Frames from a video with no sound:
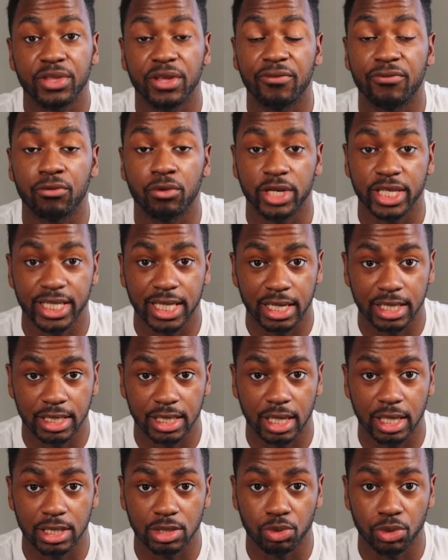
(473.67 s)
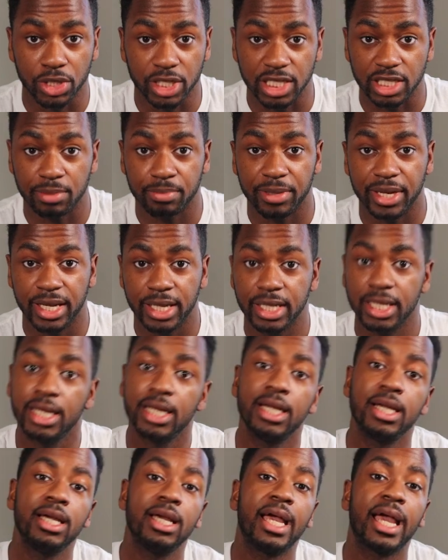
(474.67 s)
than $40,000 worth of spend
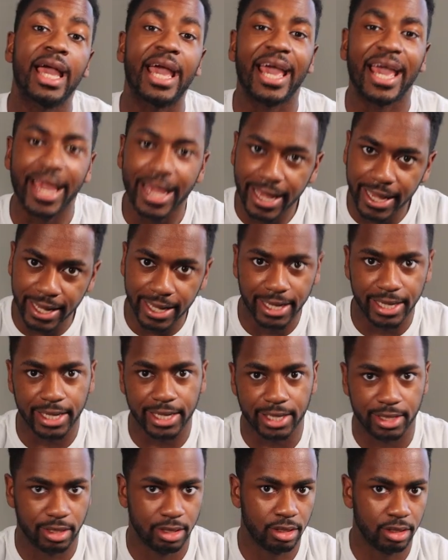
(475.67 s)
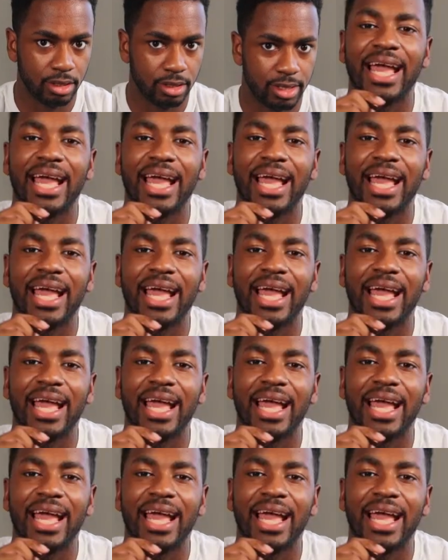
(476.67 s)
and